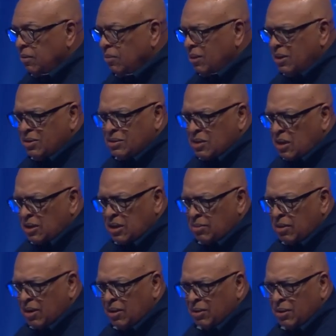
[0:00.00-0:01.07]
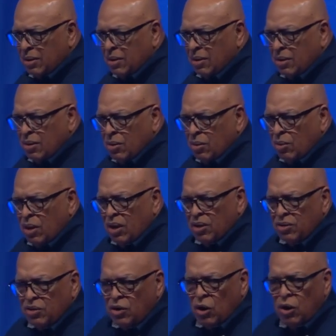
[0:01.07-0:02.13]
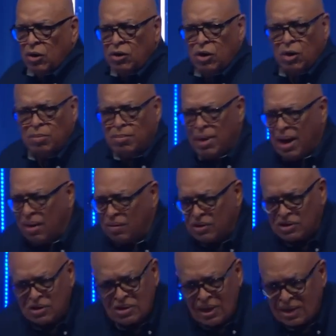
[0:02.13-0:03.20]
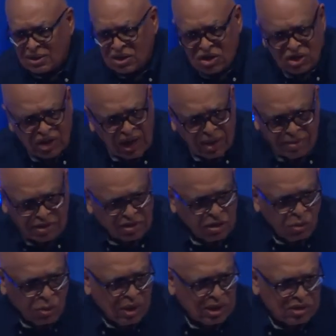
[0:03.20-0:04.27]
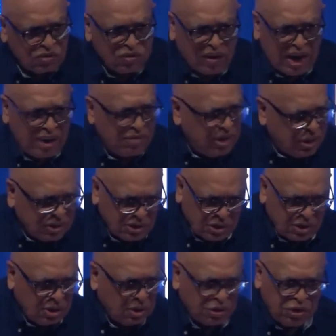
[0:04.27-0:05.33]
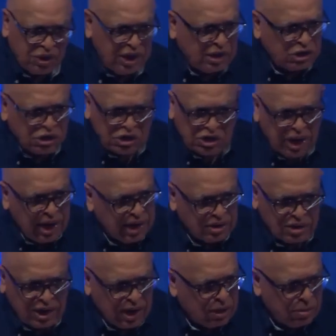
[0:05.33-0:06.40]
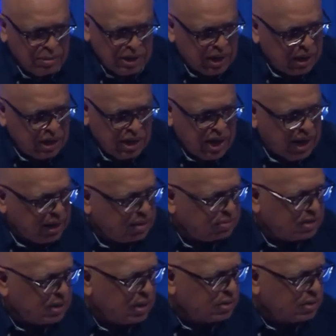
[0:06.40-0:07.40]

What are you talking about? Well, your, your marriage is not the same as it was five years ago. Things change, and I don't mean that in a negative